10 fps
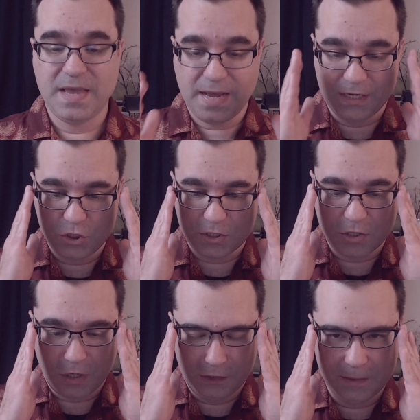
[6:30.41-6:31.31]
I just
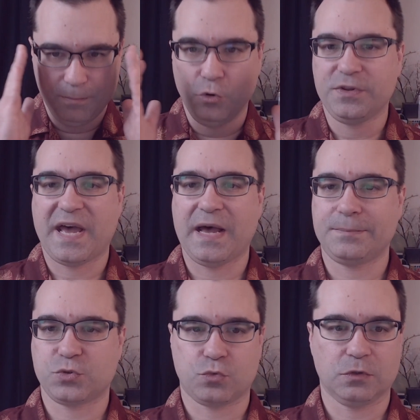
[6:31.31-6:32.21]
thought that both
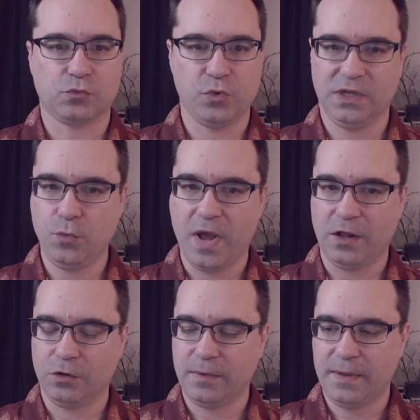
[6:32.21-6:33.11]
apps worked really
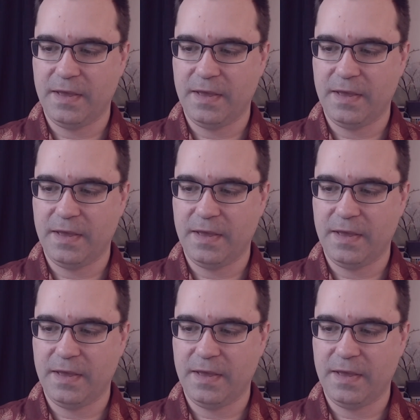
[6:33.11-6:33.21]
well